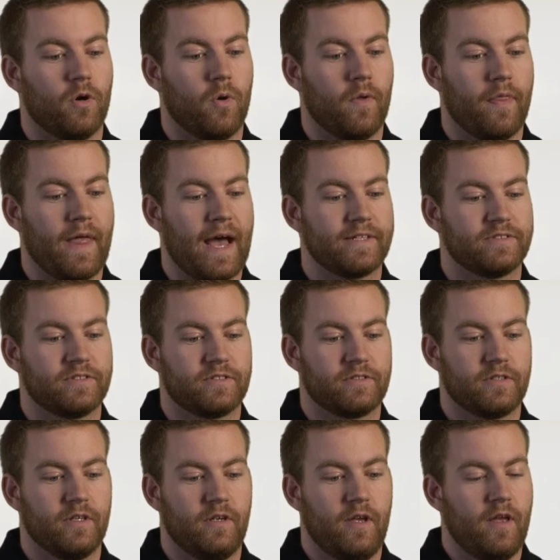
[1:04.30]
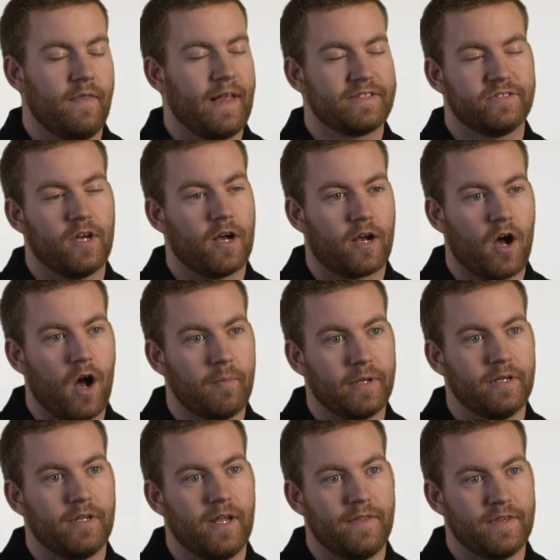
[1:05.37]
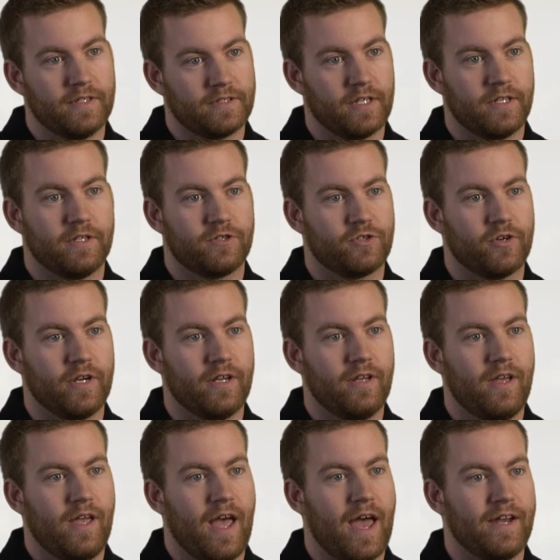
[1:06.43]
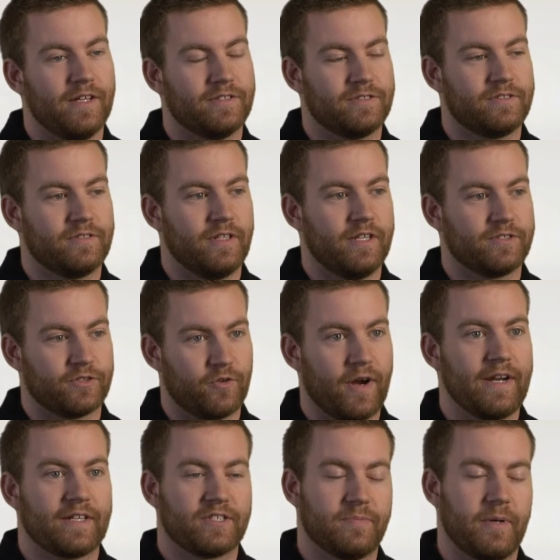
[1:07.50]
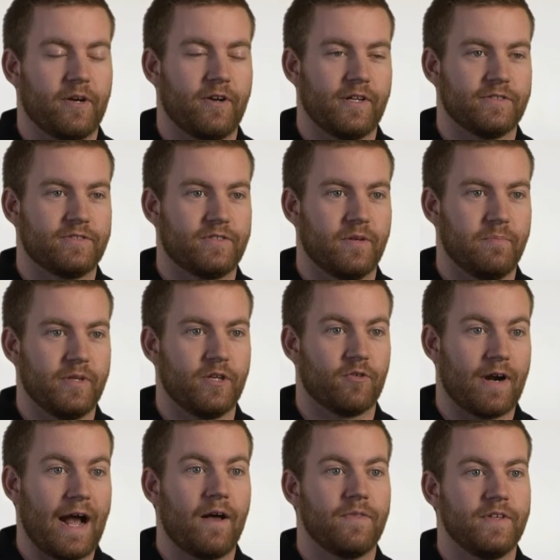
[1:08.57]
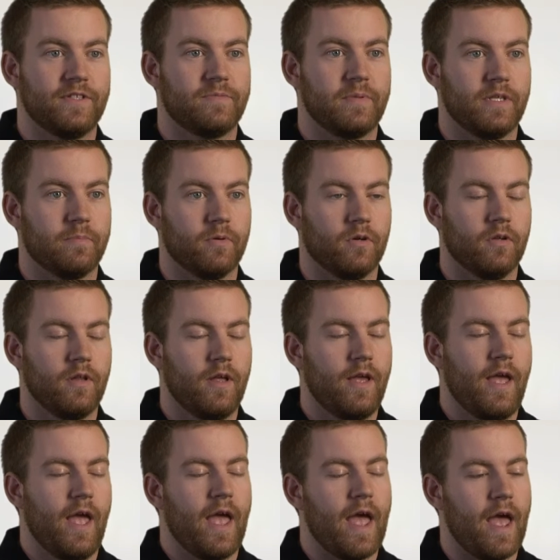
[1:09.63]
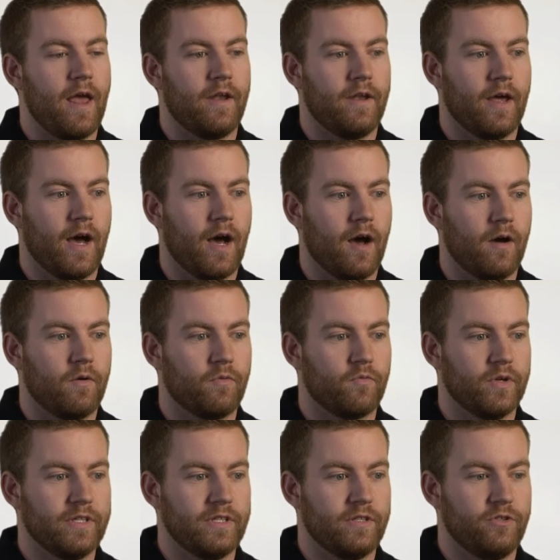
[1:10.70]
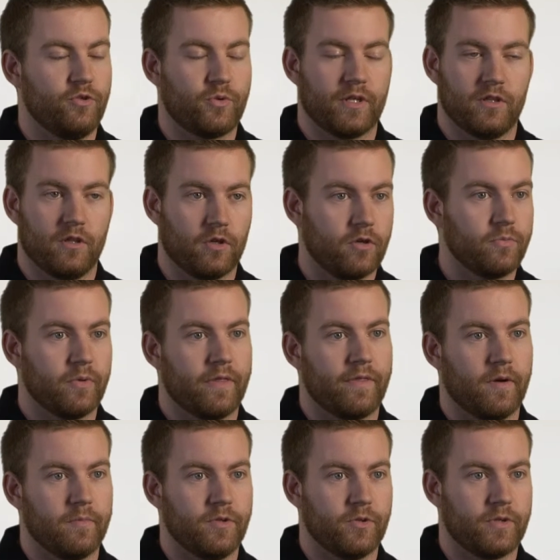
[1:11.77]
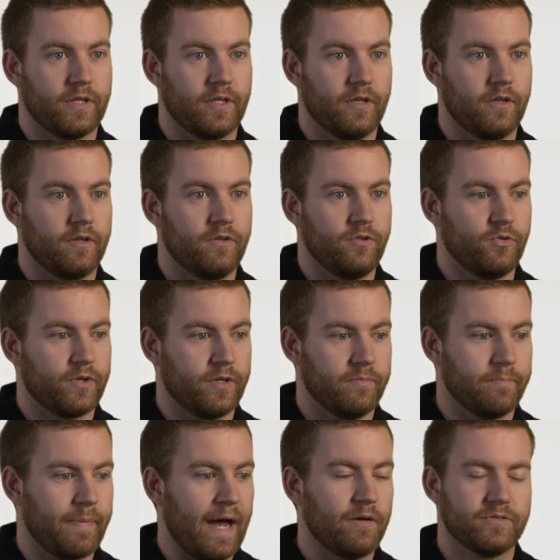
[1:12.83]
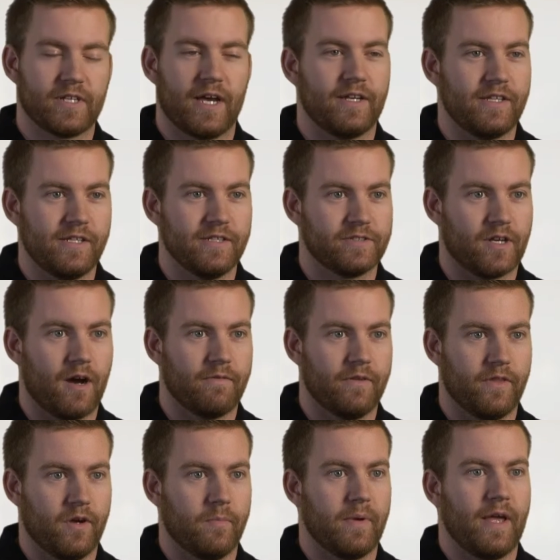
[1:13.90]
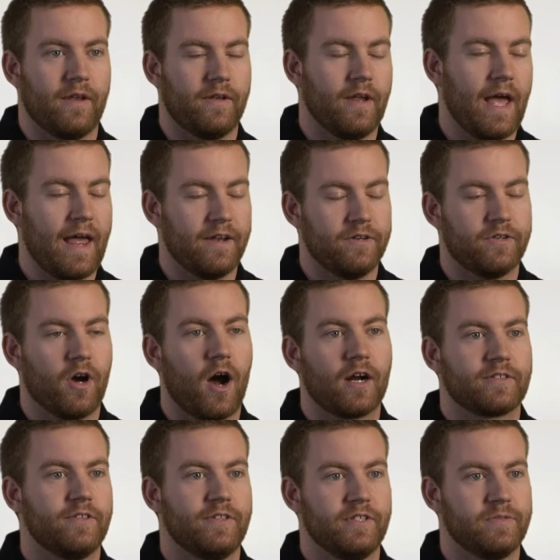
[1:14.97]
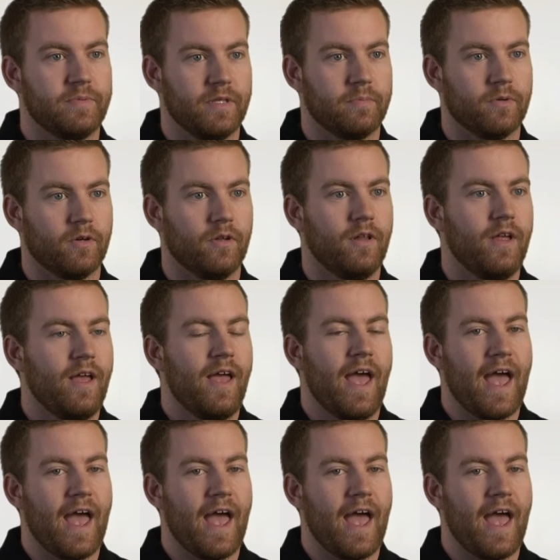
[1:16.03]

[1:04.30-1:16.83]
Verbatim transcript: so that's that's not common in this industry, and it's it's a great experience to be around these people. And uh, really, you can learn with them. You can you can bounce ideas off of them and and talk to these people